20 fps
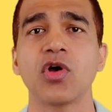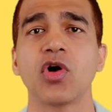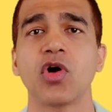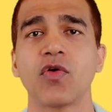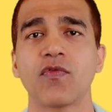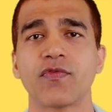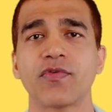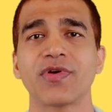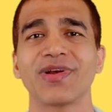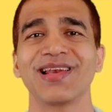
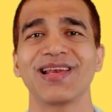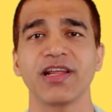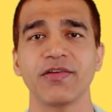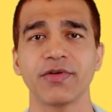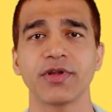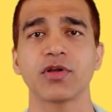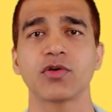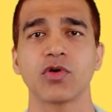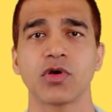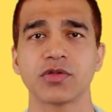of
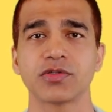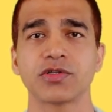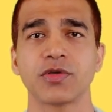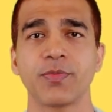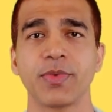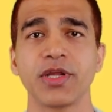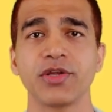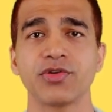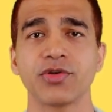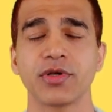relieving
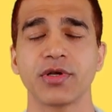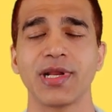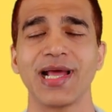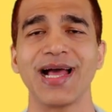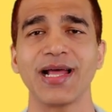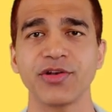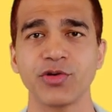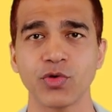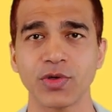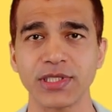constipation
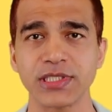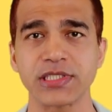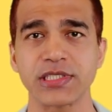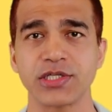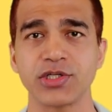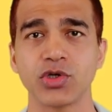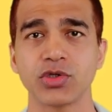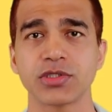and you can see